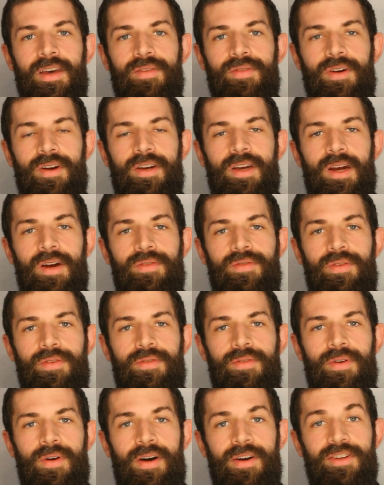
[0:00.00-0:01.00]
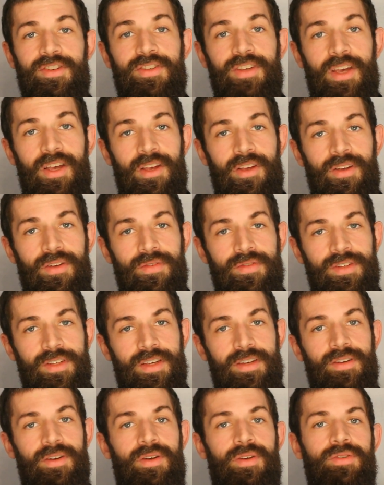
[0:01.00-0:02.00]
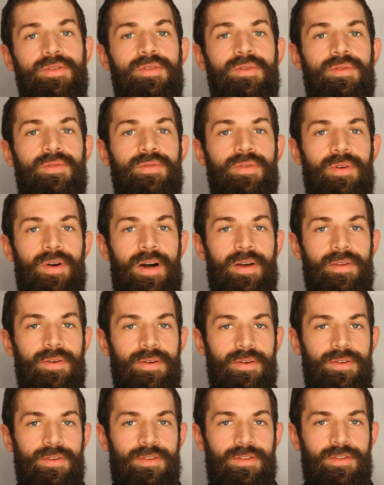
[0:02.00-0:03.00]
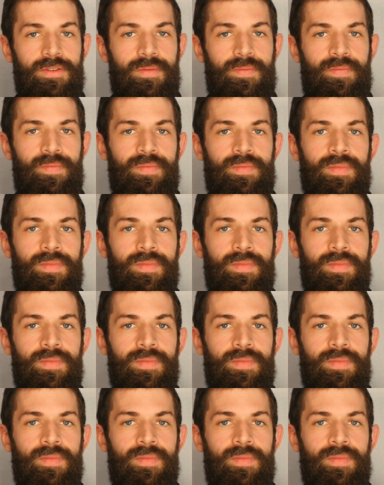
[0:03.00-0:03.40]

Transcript: very careful for ourselves and also for others.